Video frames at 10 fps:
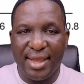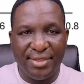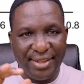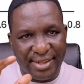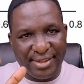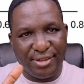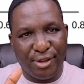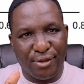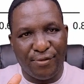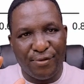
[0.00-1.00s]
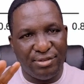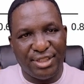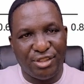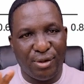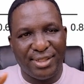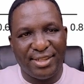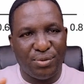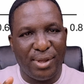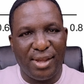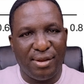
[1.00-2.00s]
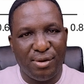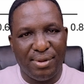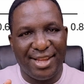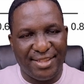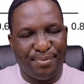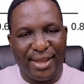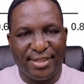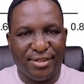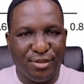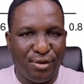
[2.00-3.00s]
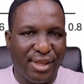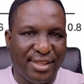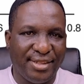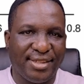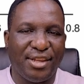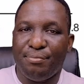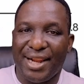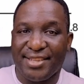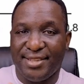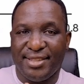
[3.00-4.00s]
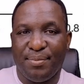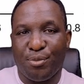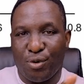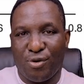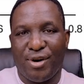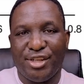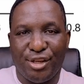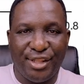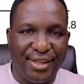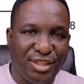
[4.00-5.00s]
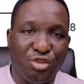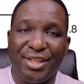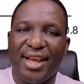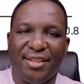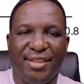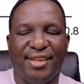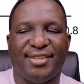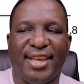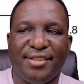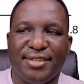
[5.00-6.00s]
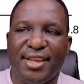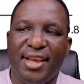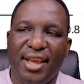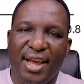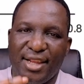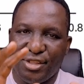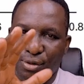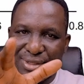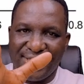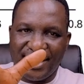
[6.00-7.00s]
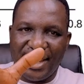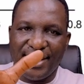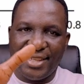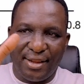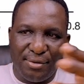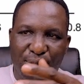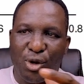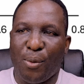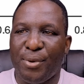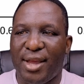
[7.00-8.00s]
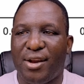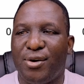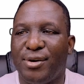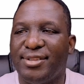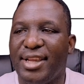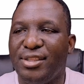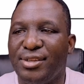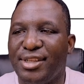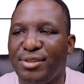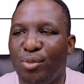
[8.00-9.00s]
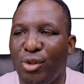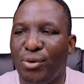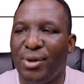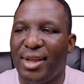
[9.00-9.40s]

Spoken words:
and this is the sort of result that we are expecting. So you get this plasticity progression in a strain hardening sense, and so this data we copy across into this model,